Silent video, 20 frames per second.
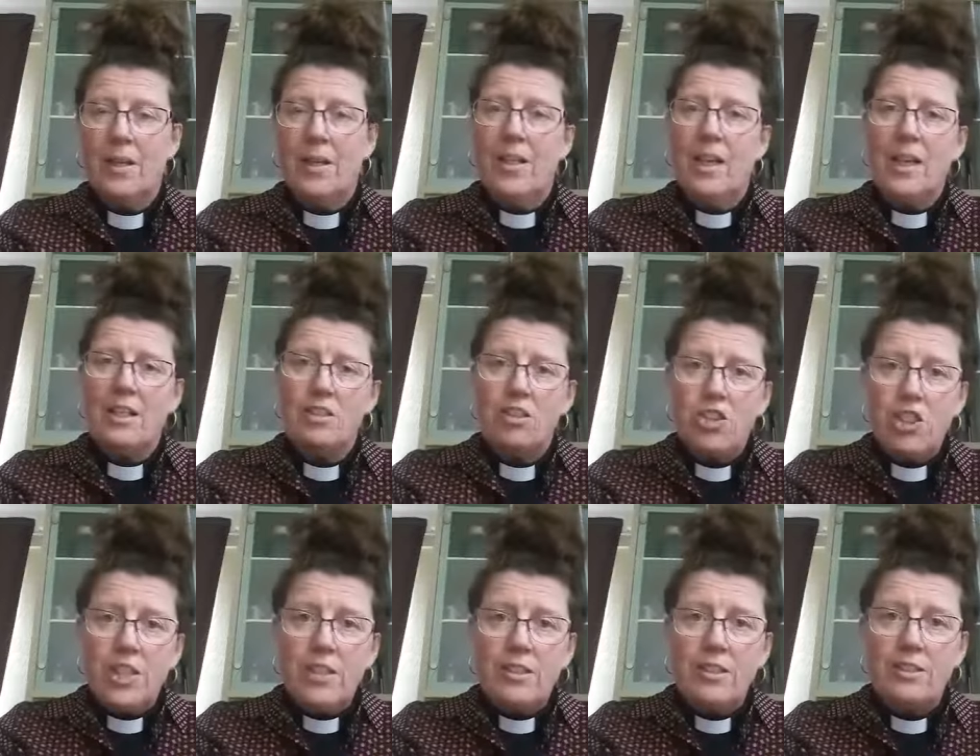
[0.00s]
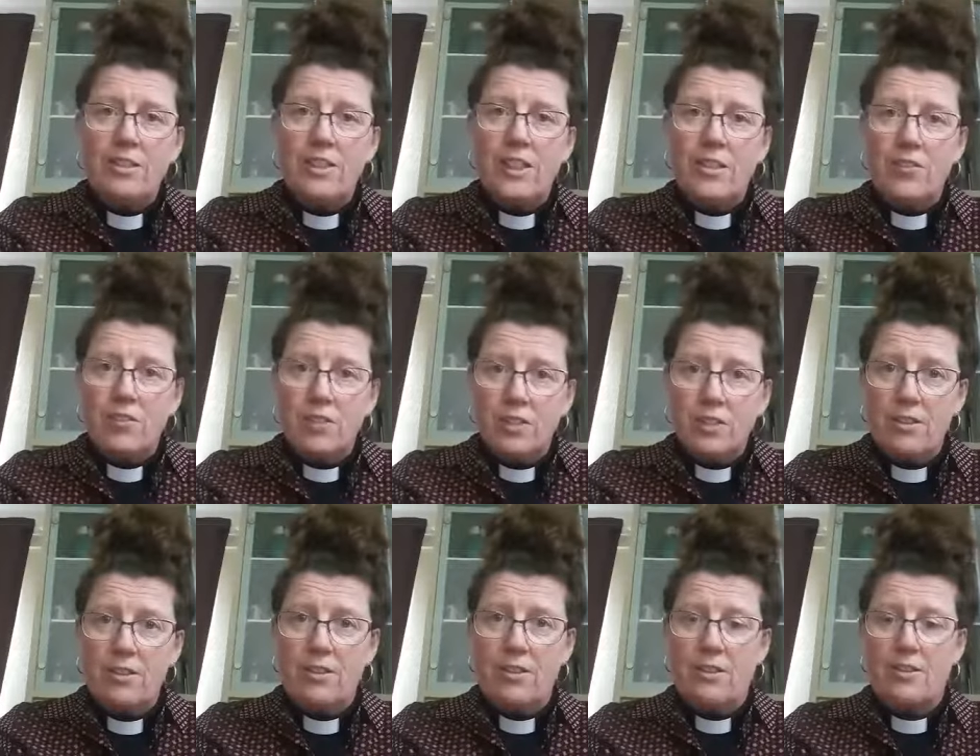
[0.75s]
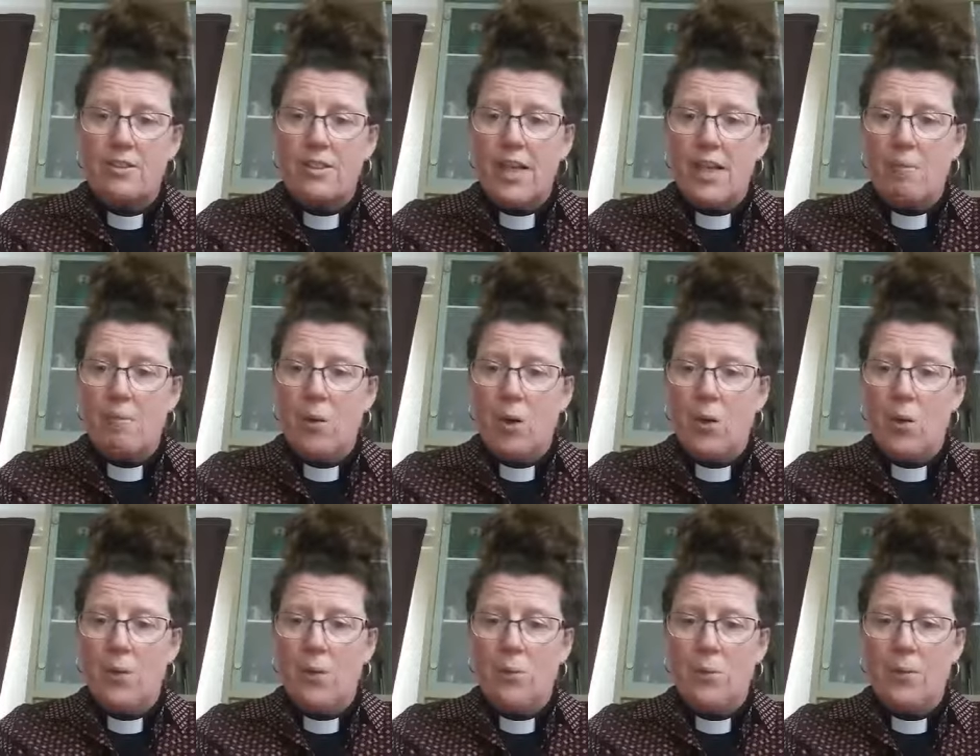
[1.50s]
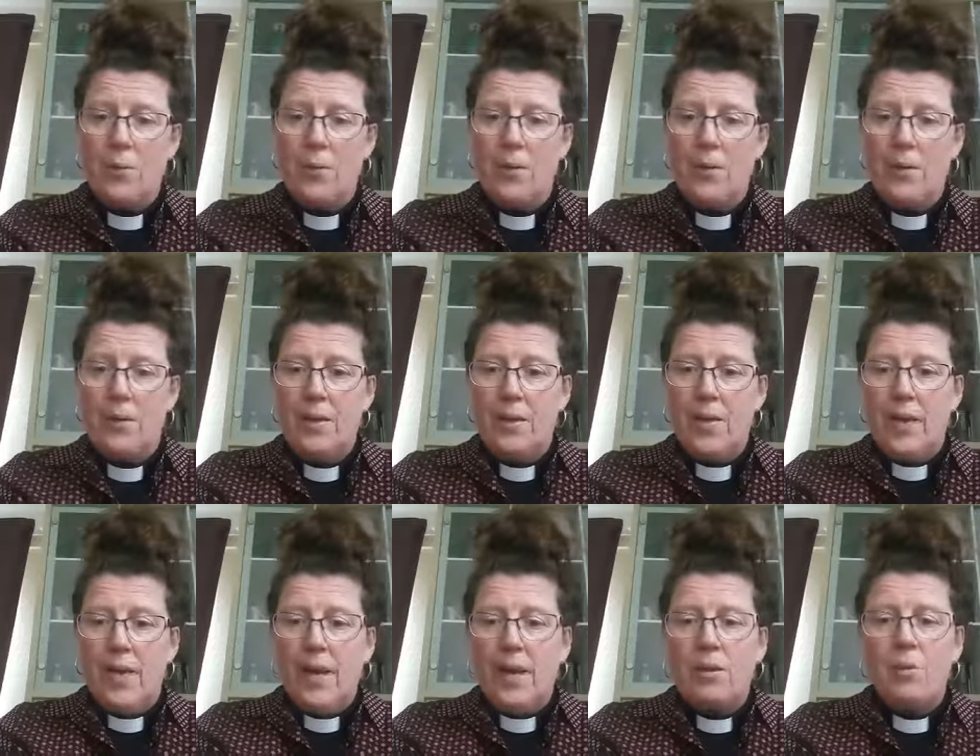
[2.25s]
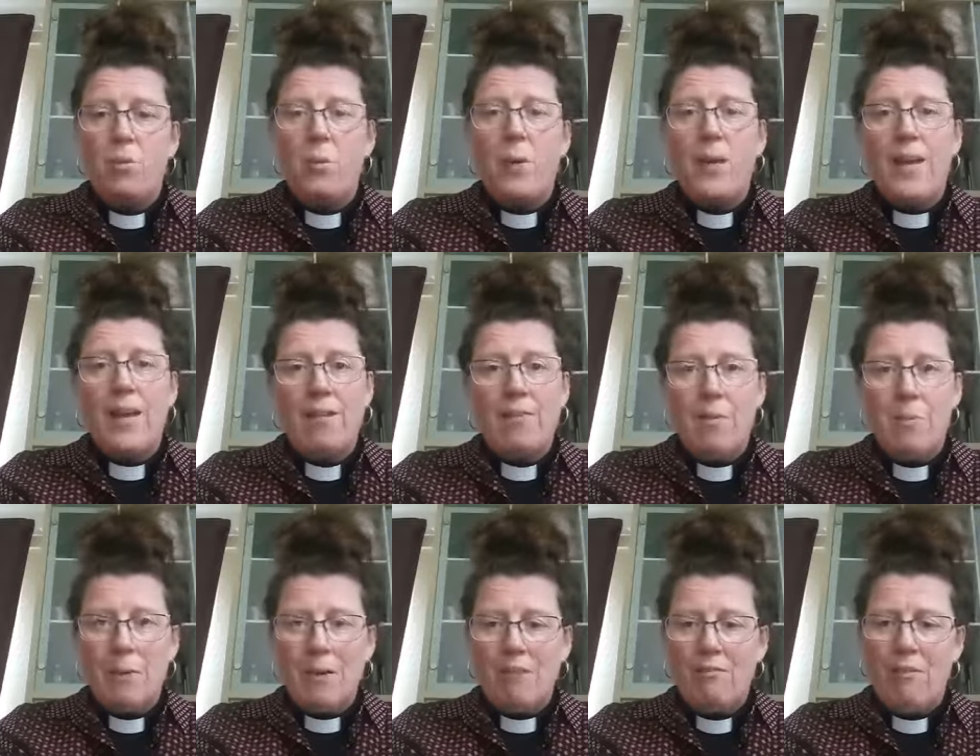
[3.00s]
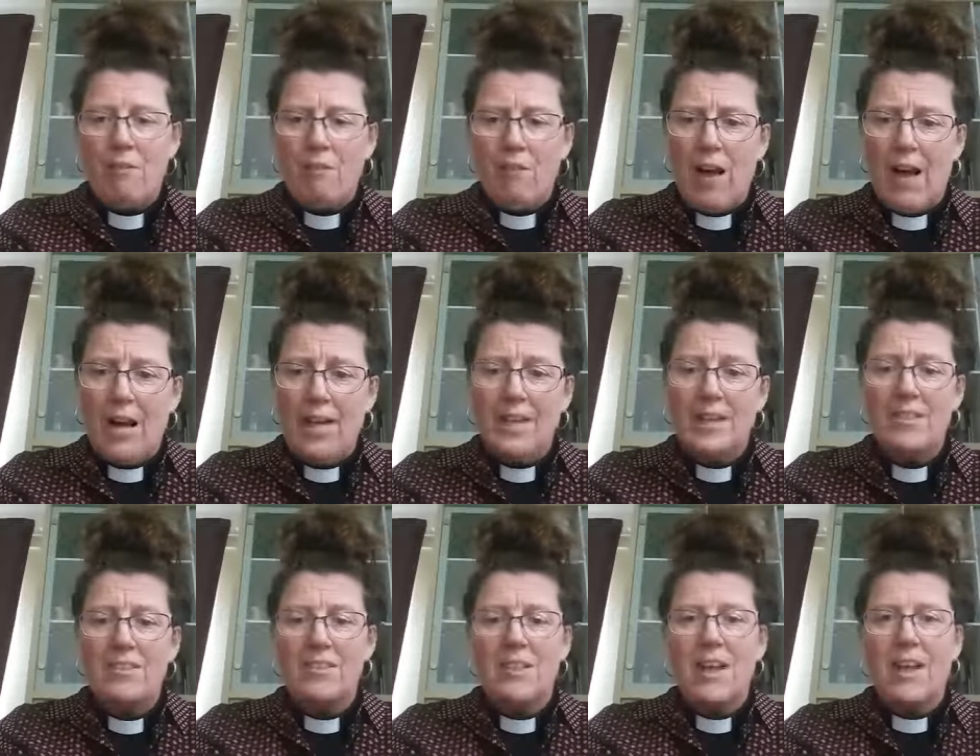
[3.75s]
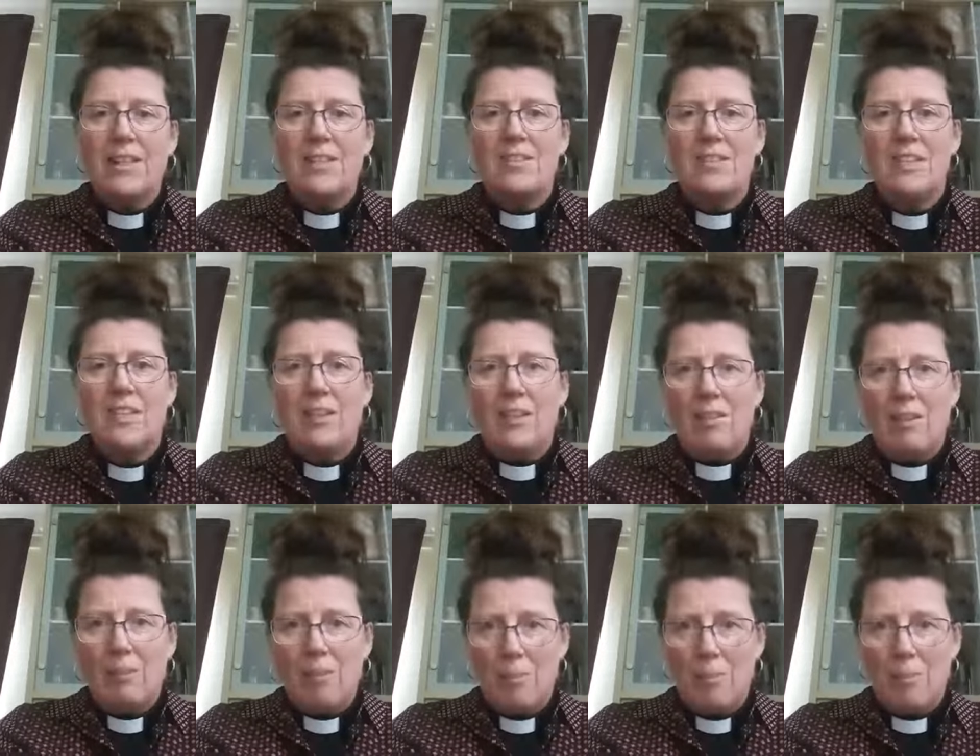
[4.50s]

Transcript: And Jesus gives us the same hope. And we have the benefit of hindsight that the